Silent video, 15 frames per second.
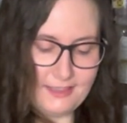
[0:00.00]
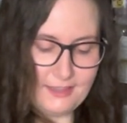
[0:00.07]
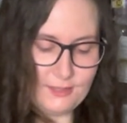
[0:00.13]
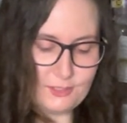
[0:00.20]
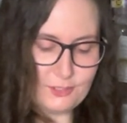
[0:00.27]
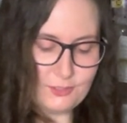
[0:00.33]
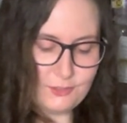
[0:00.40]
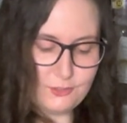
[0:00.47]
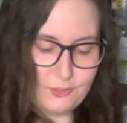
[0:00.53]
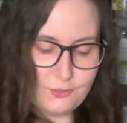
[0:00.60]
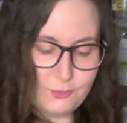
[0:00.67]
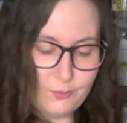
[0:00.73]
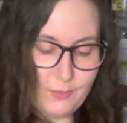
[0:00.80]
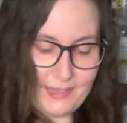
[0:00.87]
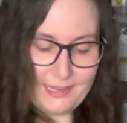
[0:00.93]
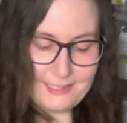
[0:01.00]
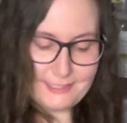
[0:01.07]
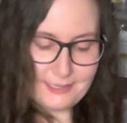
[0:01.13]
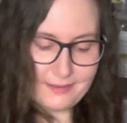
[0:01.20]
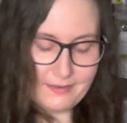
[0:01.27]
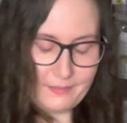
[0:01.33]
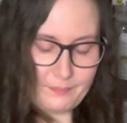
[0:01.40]
It's sweet,
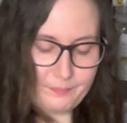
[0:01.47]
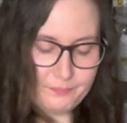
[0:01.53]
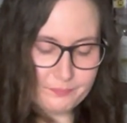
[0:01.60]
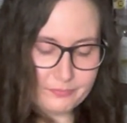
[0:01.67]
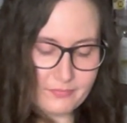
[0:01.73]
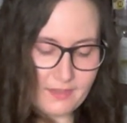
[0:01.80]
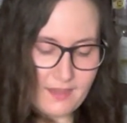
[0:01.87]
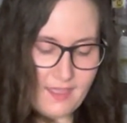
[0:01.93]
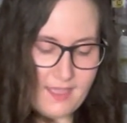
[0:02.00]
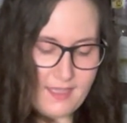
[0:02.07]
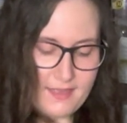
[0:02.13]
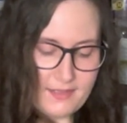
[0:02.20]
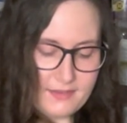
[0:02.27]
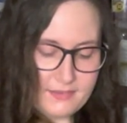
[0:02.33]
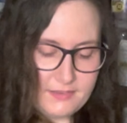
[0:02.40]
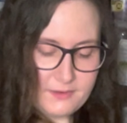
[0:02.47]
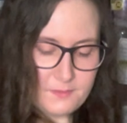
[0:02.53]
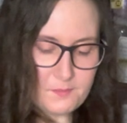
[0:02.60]
and